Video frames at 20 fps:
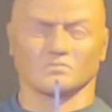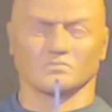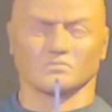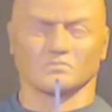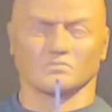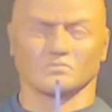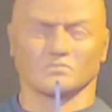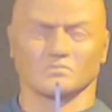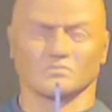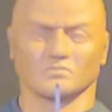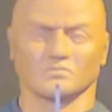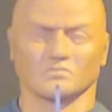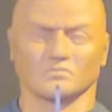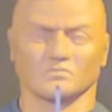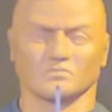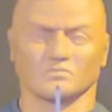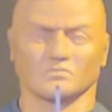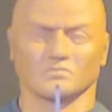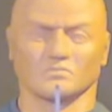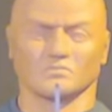
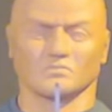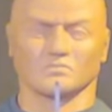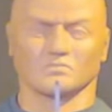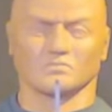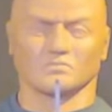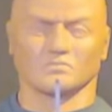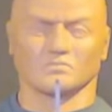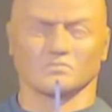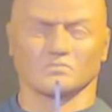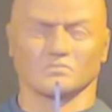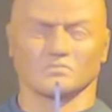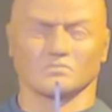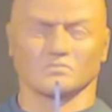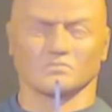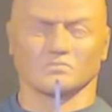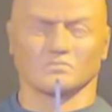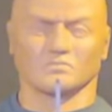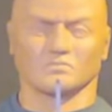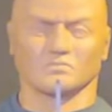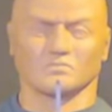
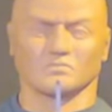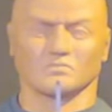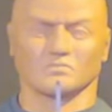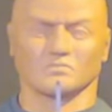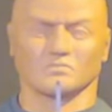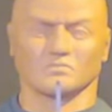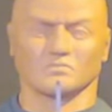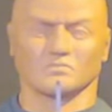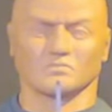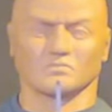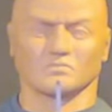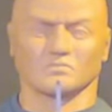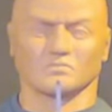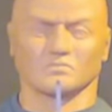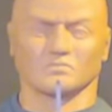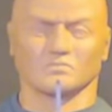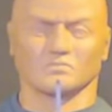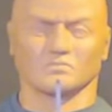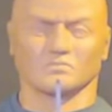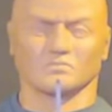
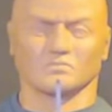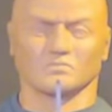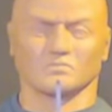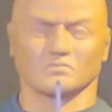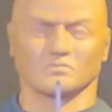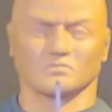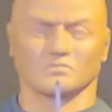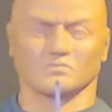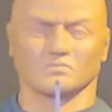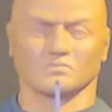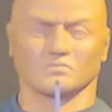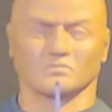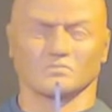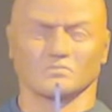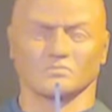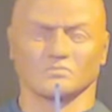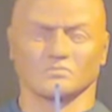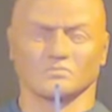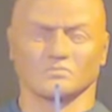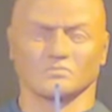
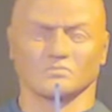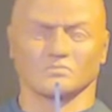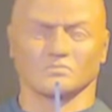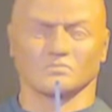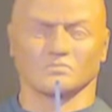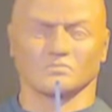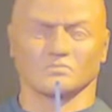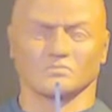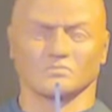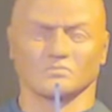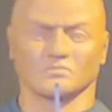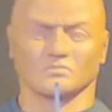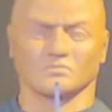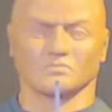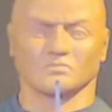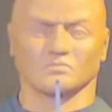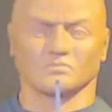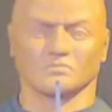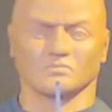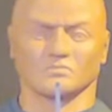
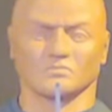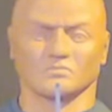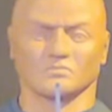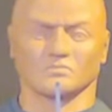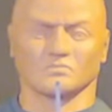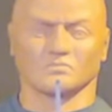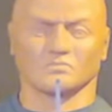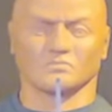[no speech]